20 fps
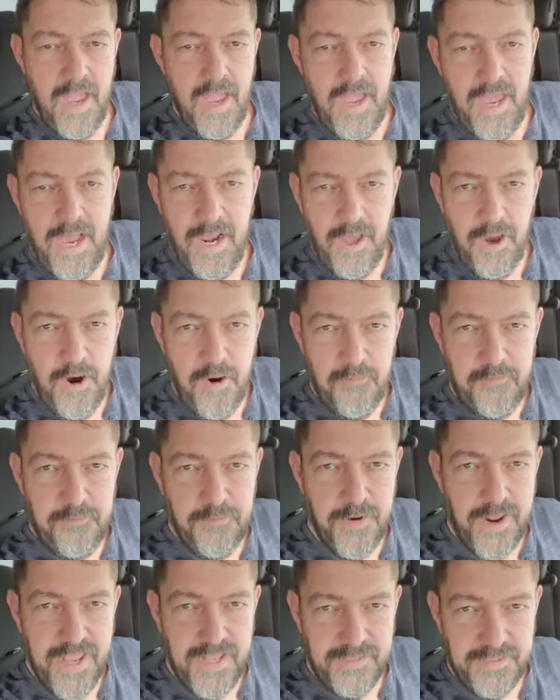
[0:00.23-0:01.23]
Hello,
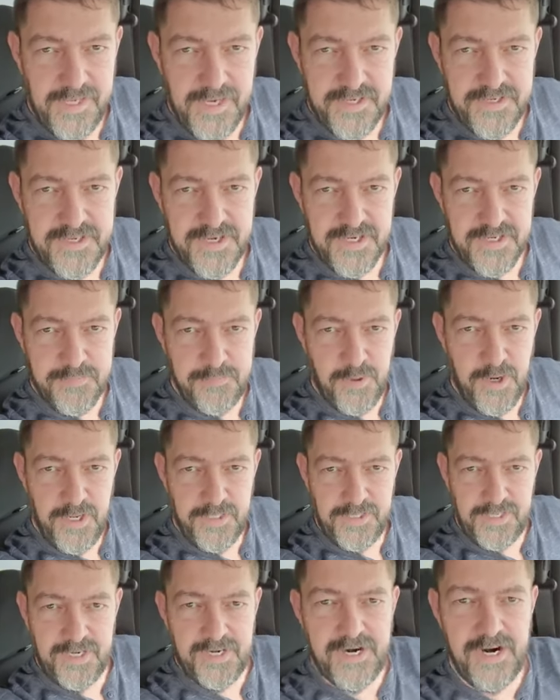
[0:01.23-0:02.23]
friend. This is
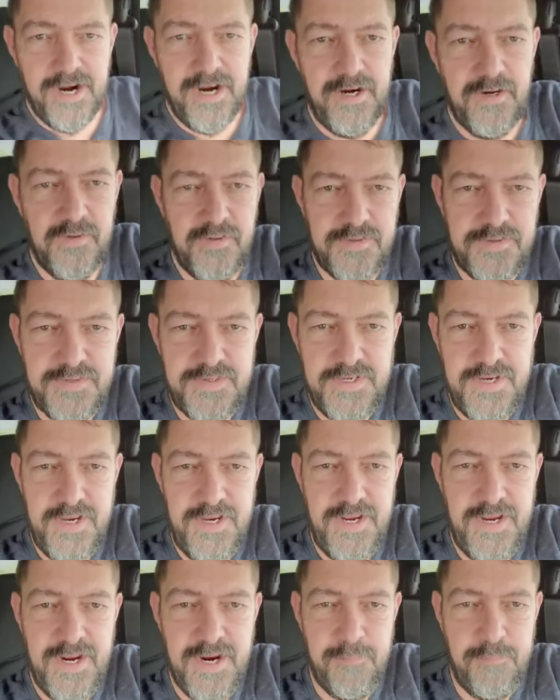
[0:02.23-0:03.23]
Brother Carlos
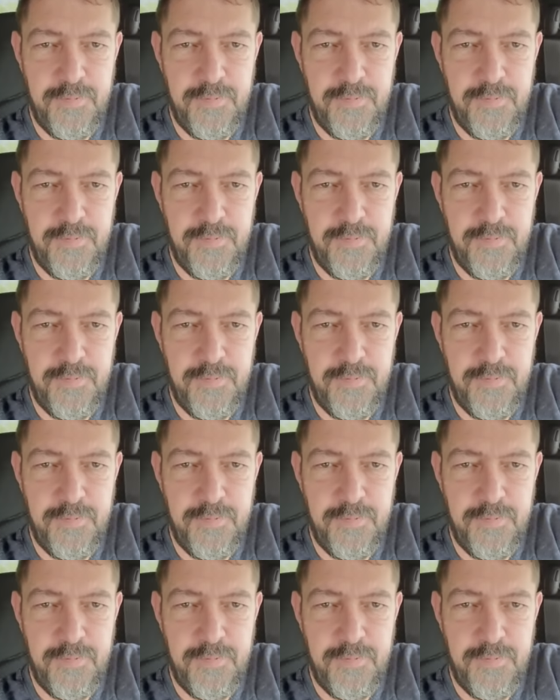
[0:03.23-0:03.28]
here.